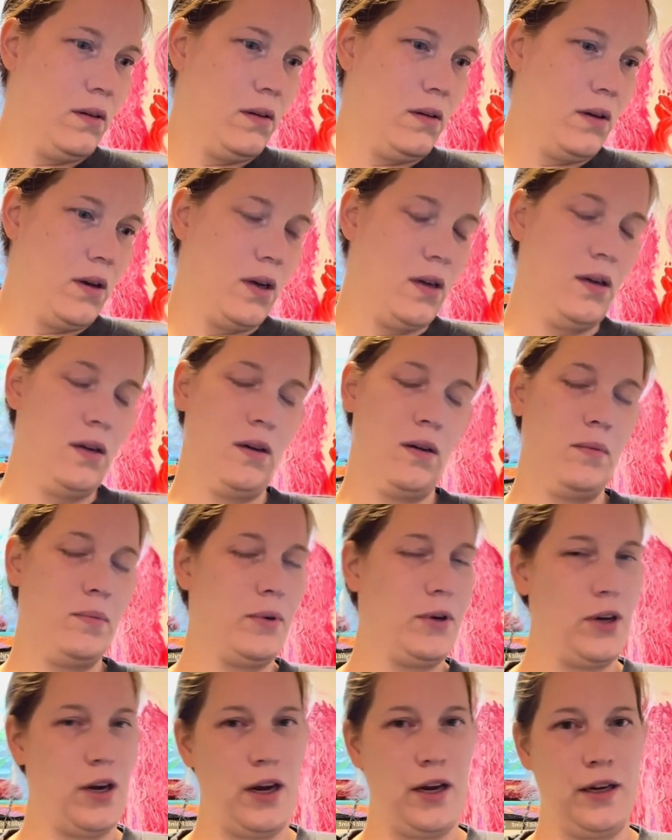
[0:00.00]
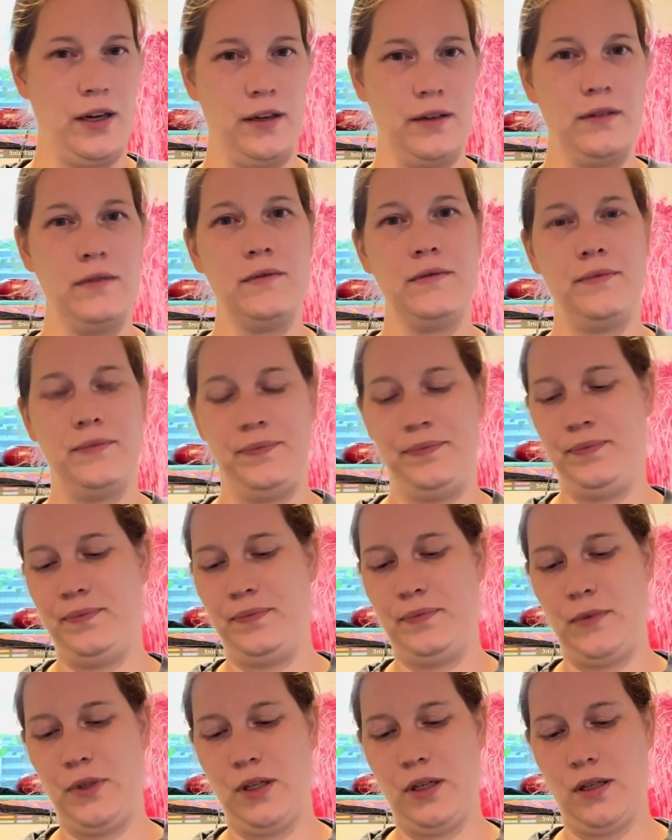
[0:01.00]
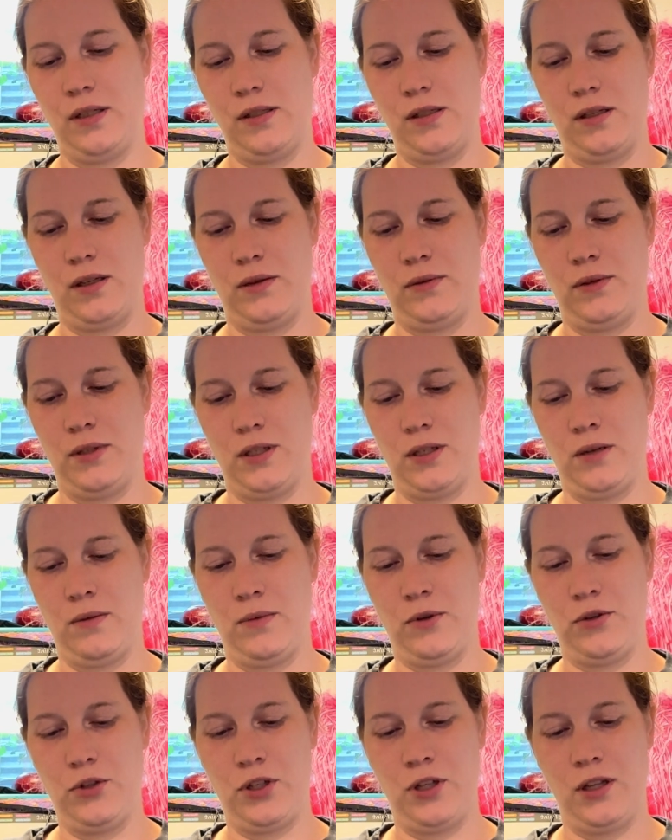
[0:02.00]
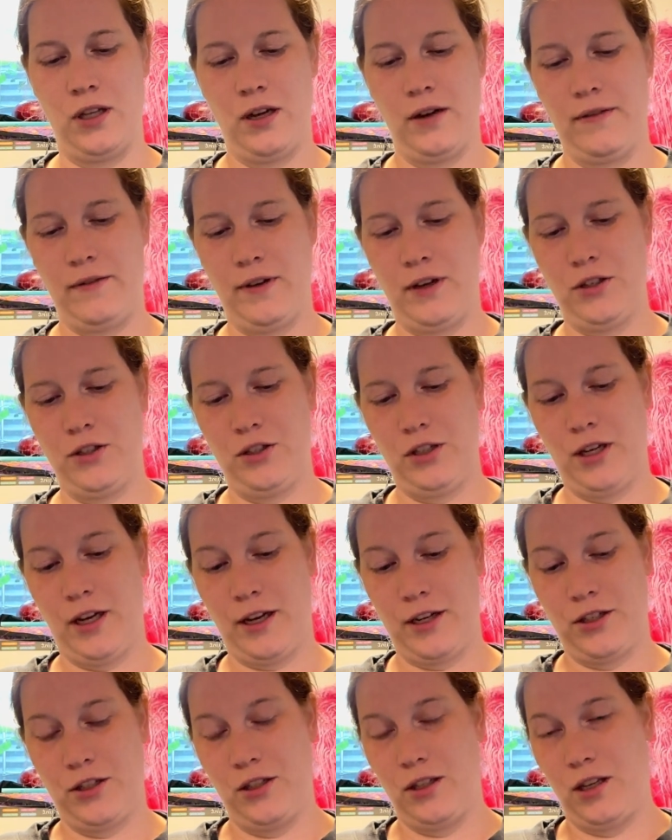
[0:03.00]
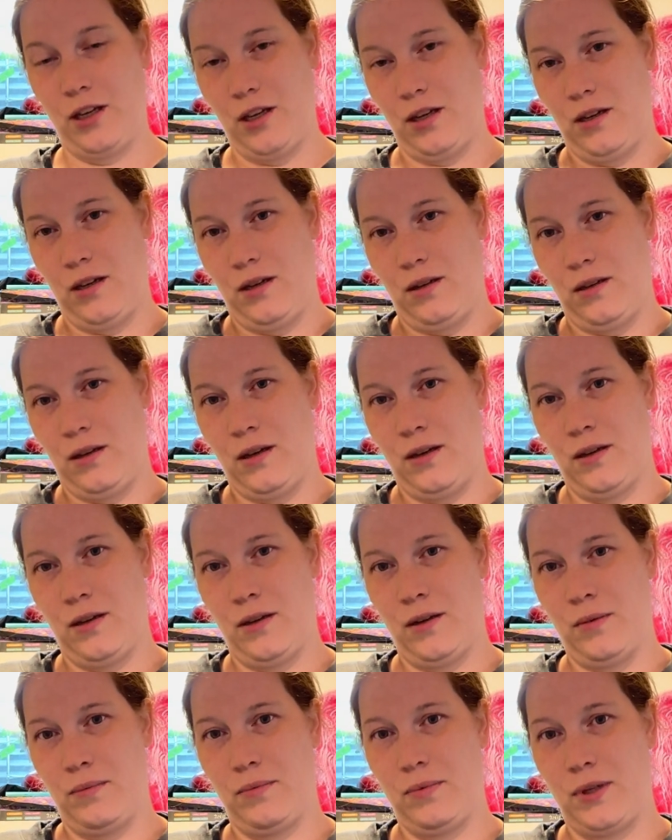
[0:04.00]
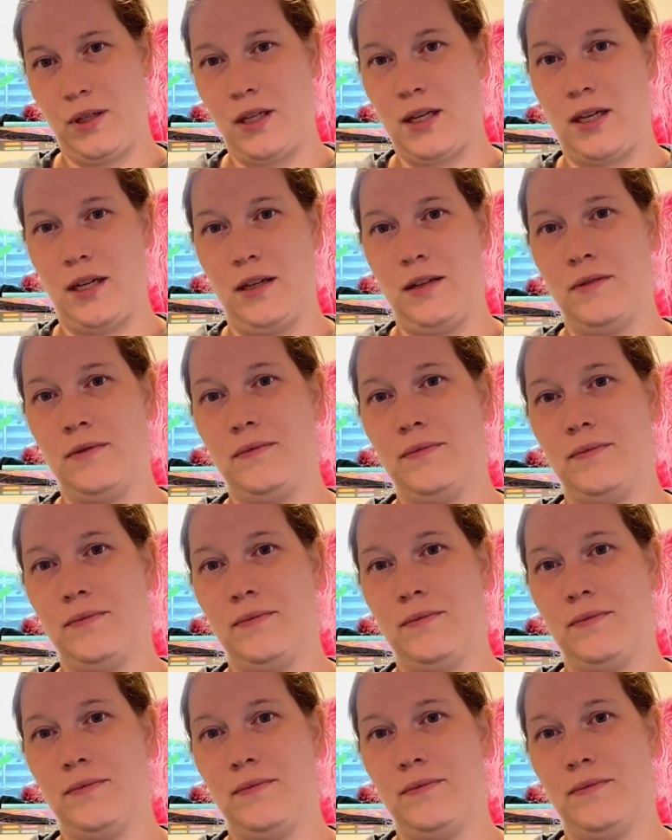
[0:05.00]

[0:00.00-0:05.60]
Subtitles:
ended up crying because there was an emotion that eventually actually ended up clicking.